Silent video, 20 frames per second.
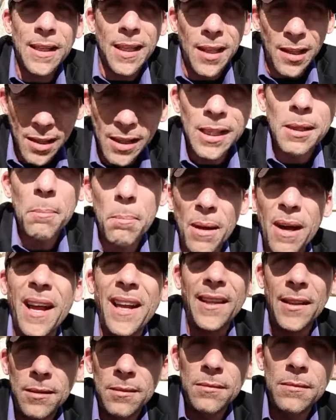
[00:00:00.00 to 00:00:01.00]
and a clean butt.
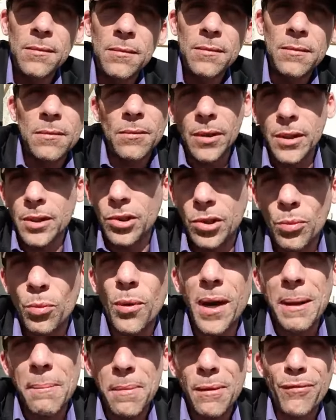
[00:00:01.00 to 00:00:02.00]
Well, you should
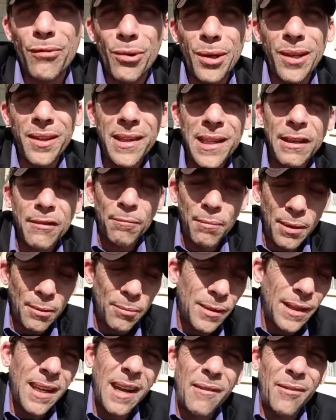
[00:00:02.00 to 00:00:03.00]
wipe before you leave, but
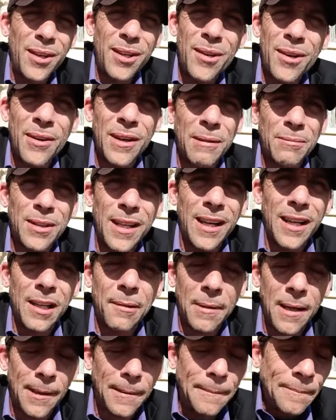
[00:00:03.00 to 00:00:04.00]
whatever. You know what I'm talking about.